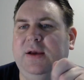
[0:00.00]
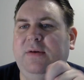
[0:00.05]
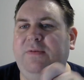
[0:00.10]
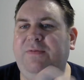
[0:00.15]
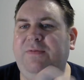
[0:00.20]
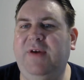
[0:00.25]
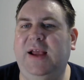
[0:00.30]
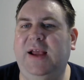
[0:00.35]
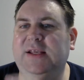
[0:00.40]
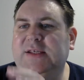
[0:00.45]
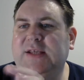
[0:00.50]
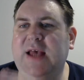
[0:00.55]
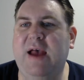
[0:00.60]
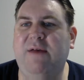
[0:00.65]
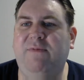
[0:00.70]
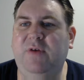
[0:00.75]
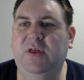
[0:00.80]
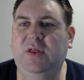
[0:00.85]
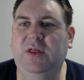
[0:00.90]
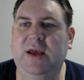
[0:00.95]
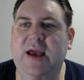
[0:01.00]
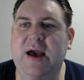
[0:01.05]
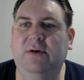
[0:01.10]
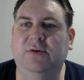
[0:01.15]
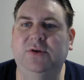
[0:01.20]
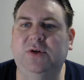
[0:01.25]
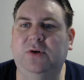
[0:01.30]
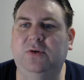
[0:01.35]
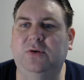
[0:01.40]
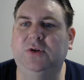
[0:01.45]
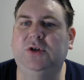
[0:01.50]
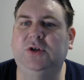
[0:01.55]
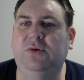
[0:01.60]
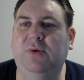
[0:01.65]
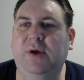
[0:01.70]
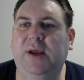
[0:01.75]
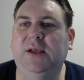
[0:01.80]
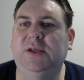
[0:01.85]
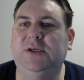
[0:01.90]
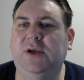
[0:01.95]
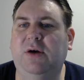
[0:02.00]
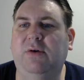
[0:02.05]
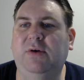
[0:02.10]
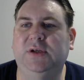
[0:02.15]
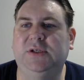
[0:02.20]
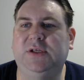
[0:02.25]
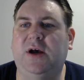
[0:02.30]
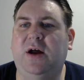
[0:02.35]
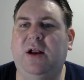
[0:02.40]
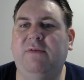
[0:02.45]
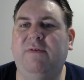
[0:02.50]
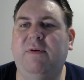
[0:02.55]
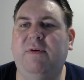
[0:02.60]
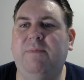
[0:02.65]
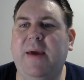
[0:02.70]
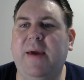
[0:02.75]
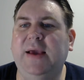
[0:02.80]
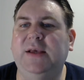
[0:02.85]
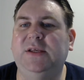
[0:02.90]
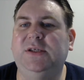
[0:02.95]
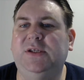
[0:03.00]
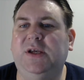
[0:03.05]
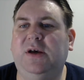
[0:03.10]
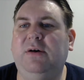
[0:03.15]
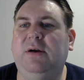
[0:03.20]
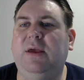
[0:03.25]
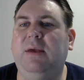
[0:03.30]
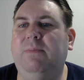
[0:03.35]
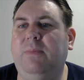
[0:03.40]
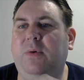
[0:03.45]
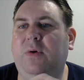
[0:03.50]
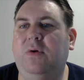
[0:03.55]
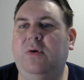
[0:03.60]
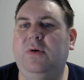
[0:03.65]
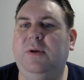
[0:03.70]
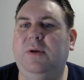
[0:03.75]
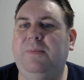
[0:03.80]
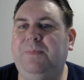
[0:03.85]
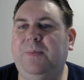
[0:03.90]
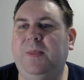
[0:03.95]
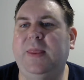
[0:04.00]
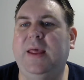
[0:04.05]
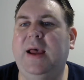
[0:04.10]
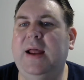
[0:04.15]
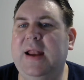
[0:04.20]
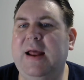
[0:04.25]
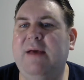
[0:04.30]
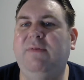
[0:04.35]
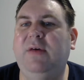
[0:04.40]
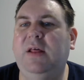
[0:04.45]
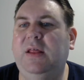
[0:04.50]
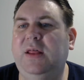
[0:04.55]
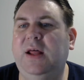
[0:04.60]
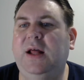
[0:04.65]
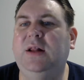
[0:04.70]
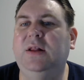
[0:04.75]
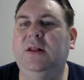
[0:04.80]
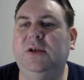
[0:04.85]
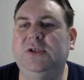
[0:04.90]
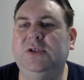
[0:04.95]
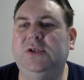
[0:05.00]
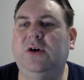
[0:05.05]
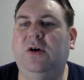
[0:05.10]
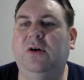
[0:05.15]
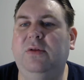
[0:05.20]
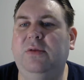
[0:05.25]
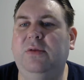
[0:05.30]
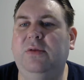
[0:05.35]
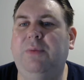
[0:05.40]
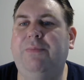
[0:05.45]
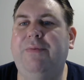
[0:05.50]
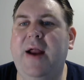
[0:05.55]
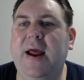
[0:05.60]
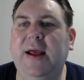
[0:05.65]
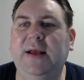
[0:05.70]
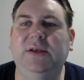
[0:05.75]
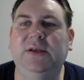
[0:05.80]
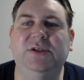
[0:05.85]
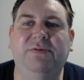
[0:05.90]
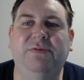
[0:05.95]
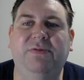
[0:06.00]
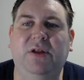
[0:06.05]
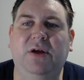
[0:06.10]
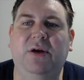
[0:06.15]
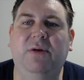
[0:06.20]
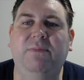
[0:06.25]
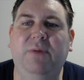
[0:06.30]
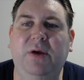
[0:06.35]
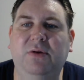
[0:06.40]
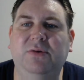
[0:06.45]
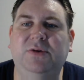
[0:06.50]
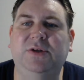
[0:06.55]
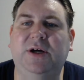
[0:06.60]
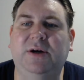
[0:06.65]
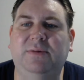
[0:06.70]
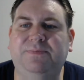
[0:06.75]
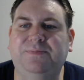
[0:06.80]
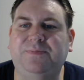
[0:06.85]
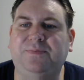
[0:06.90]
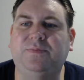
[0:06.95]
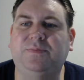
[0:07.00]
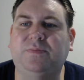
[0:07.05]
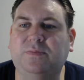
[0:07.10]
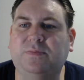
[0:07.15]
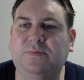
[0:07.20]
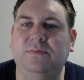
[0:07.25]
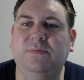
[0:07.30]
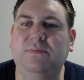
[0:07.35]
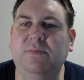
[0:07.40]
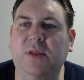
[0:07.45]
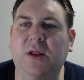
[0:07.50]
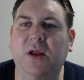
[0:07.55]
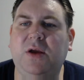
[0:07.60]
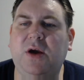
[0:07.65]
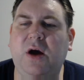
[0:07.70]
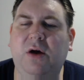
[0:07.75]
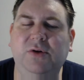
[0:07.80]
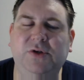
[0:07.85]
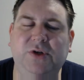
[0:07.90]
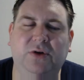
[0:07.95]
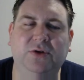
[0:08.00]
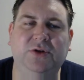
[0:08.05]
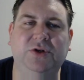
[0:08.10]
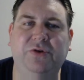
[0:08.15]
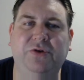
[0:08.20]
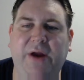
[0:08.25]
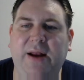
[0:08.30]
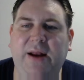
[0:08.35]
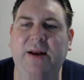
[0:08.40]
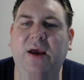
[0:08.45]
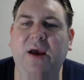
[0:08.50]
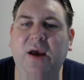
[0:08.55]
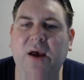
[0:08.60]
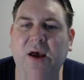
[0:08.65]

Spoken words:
fits everything else onto it, so it's kind of a base circuit board, and everything that's got the brains for the computer goes onto it.